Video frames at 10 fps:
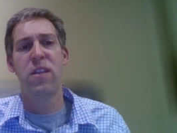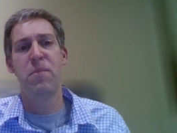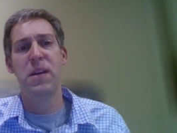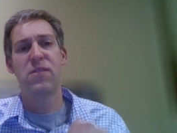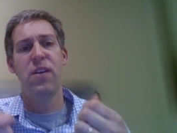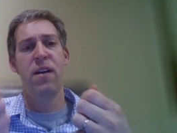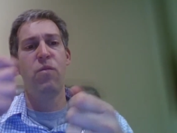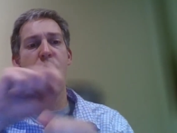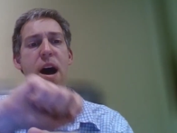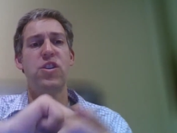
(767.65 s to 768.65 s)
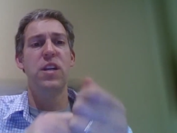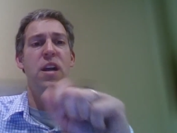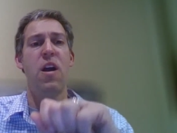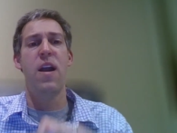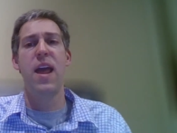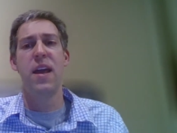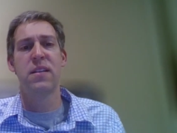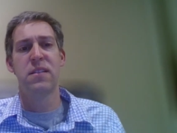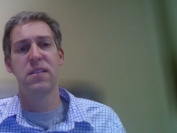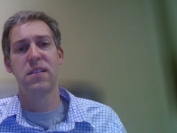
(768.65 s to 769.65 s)
the mitzvah of washing our
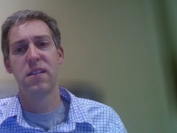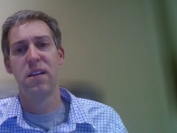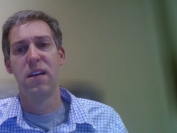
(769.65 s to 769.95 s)
hands.